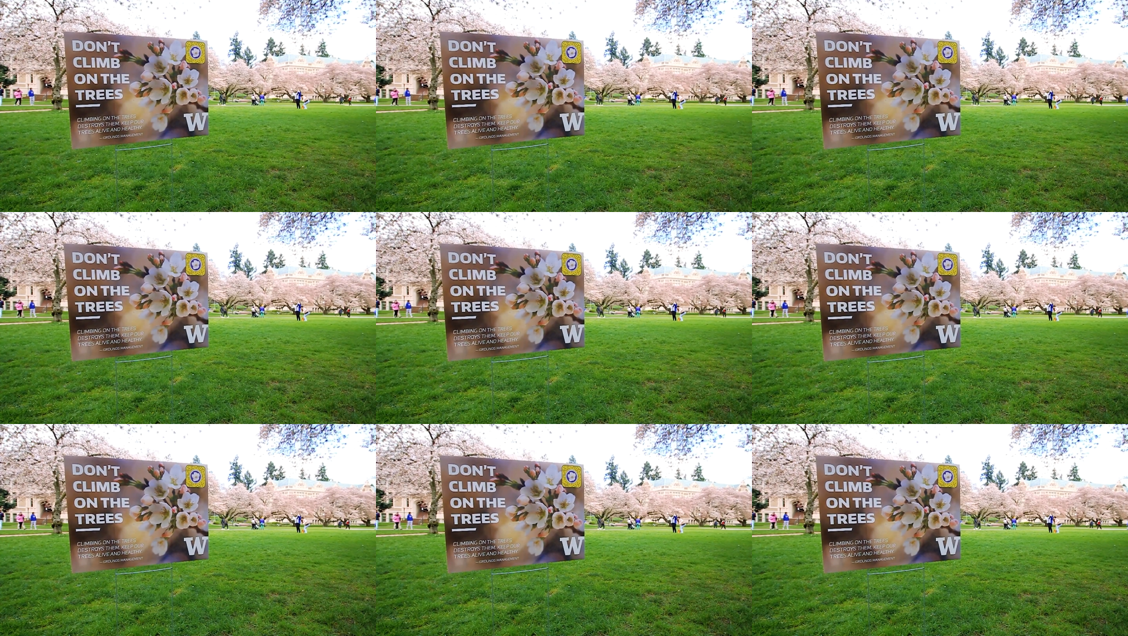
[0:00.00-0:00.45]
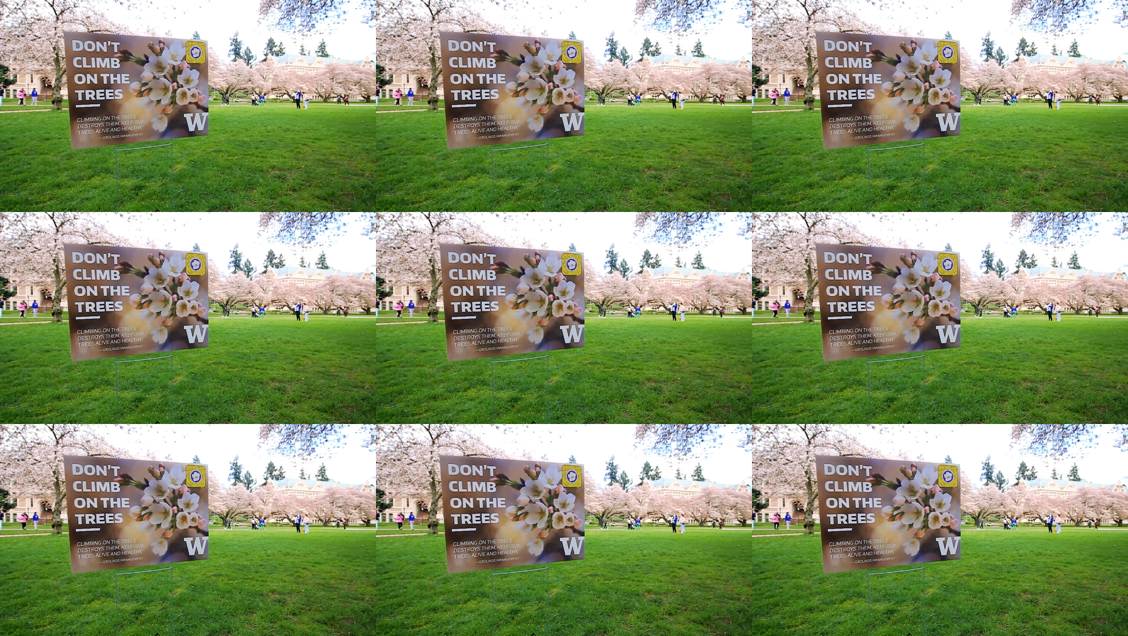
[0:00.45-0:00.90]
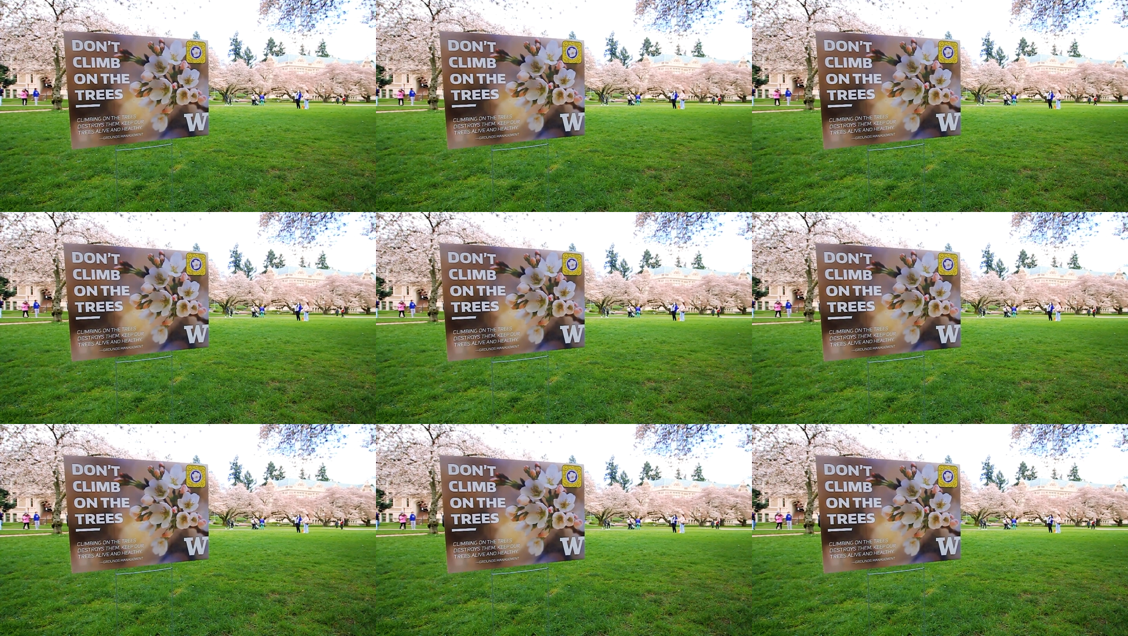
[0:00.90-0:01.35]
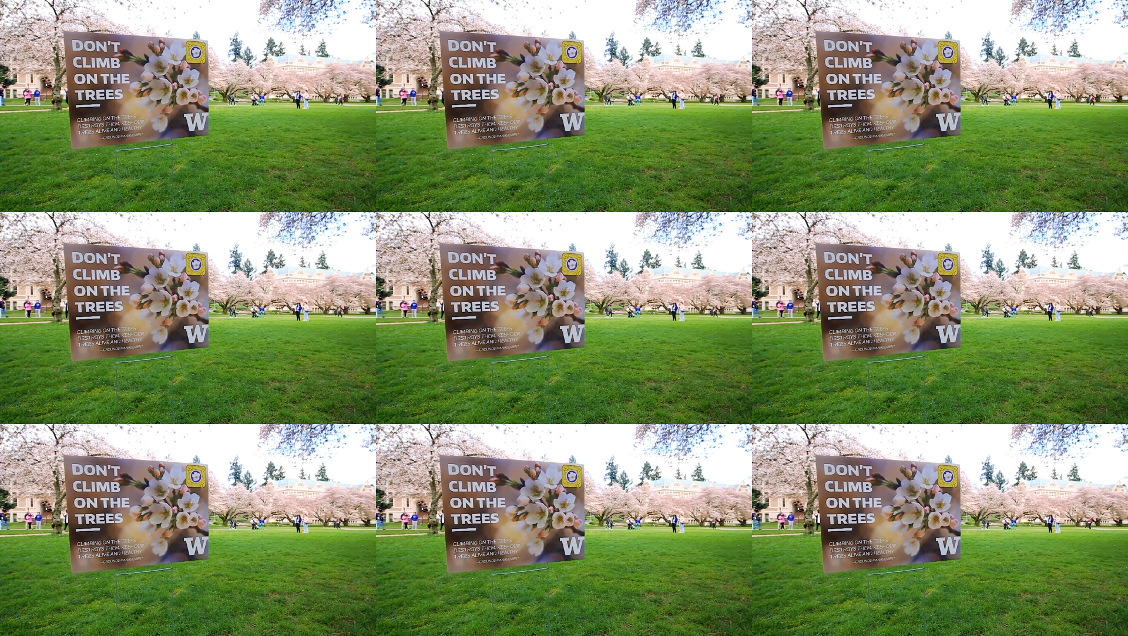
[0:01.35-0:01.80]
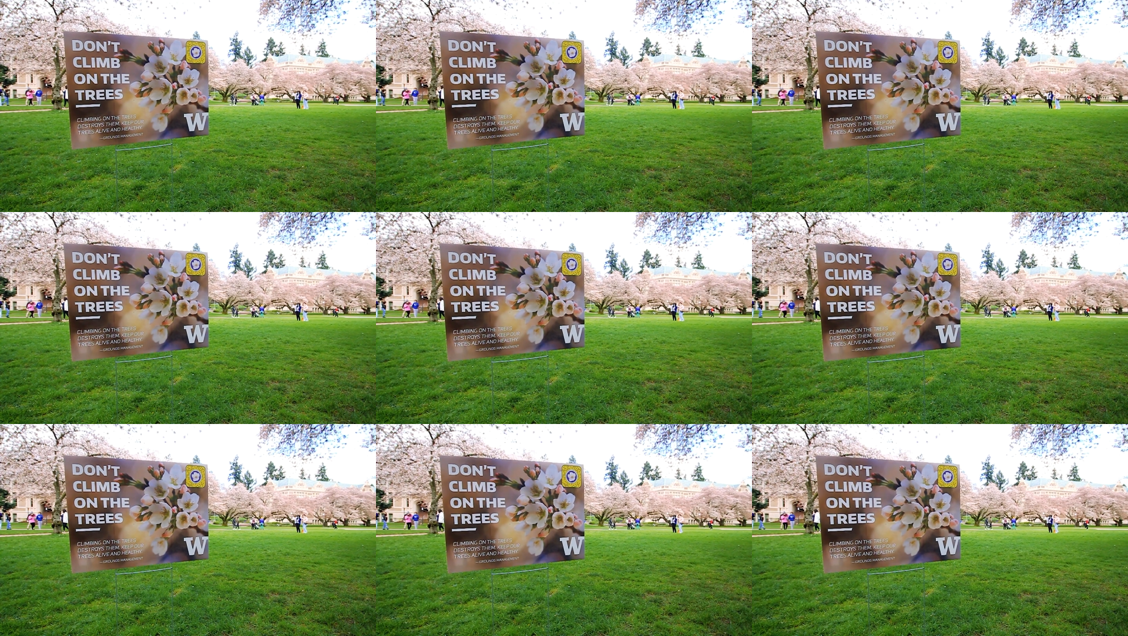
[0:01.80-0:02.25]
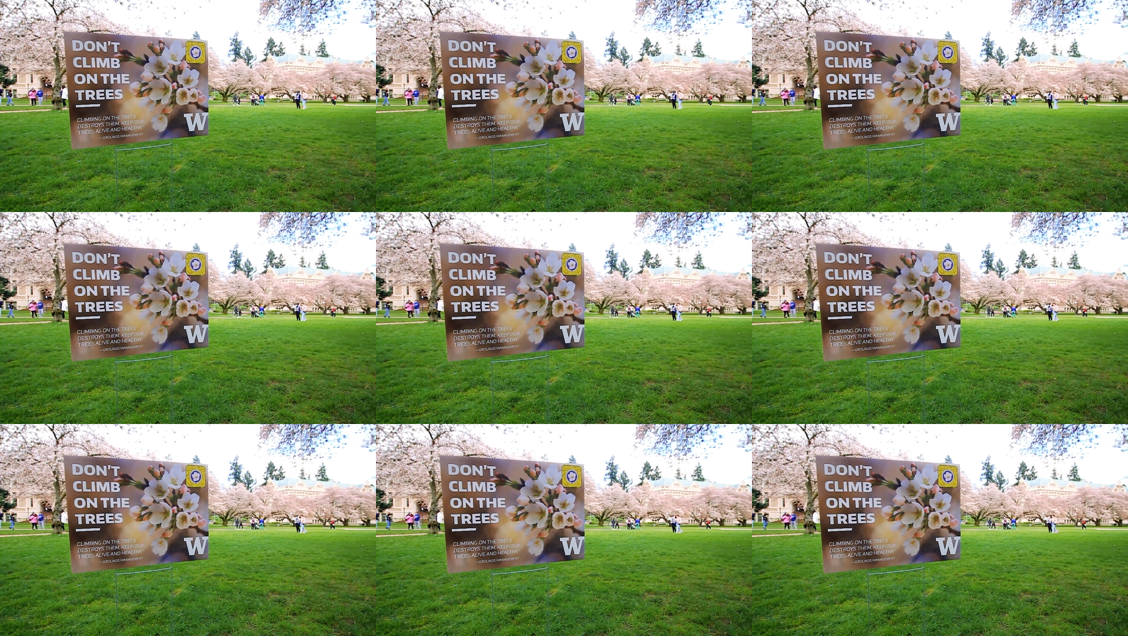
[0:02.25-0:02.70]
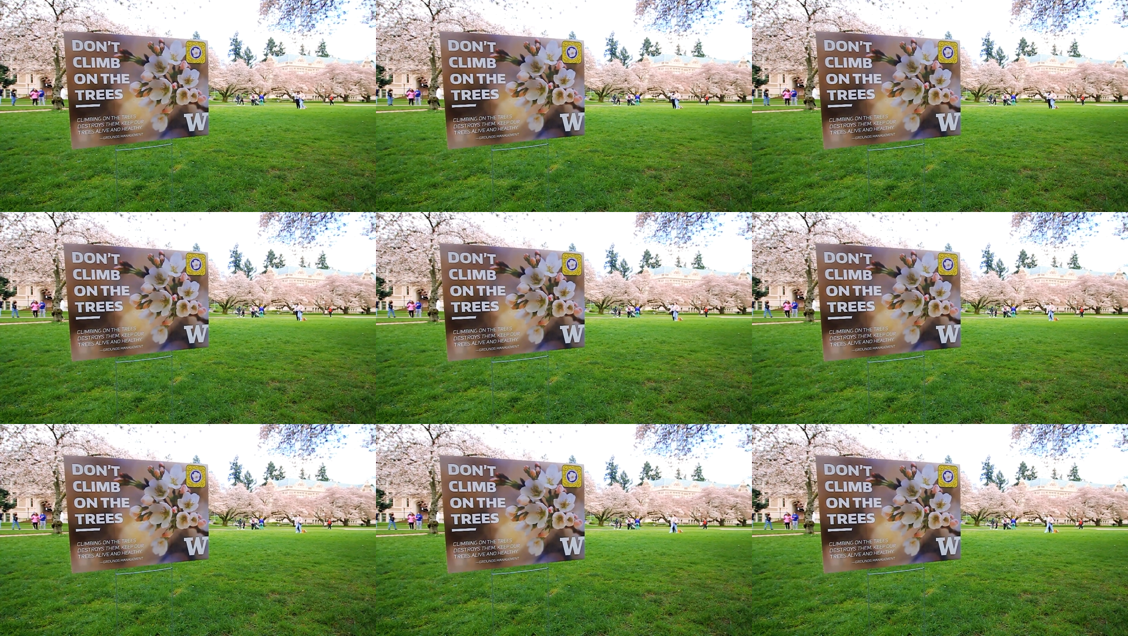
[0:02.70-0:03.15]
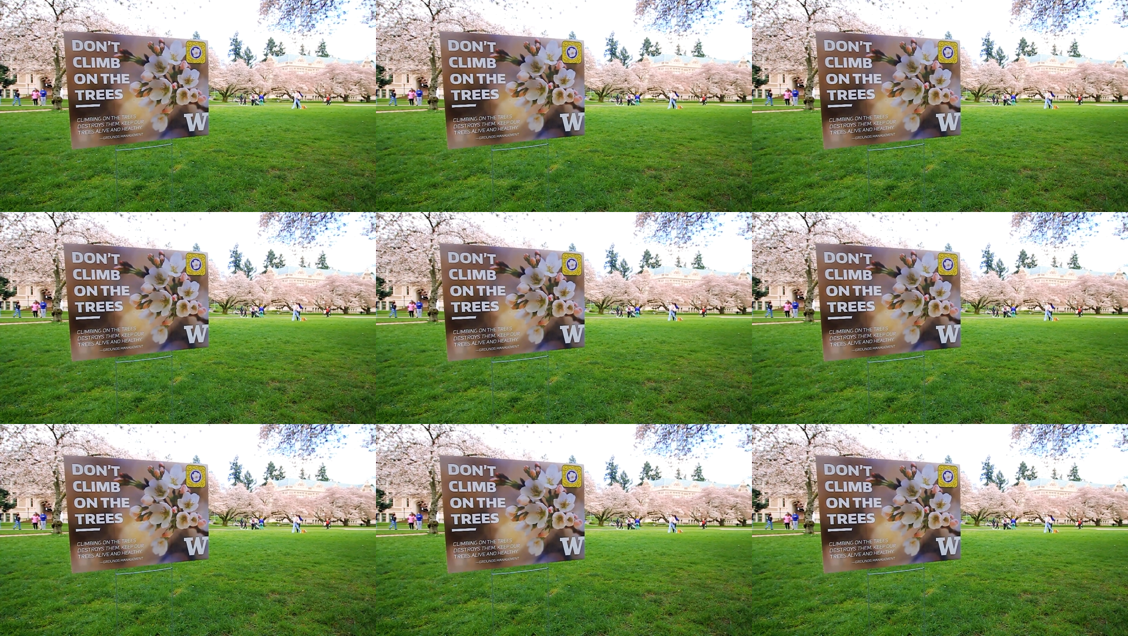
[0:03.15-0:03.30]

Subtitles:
(no speaker visible)